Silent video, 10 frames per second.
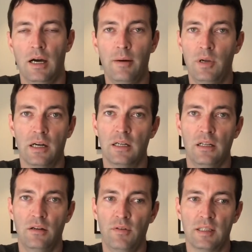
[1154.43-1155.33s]
I'm not going
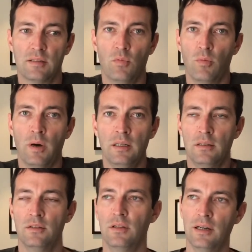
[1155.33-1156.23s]
to invest more money
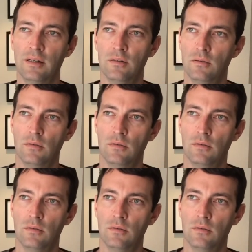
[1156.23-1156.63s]
into that.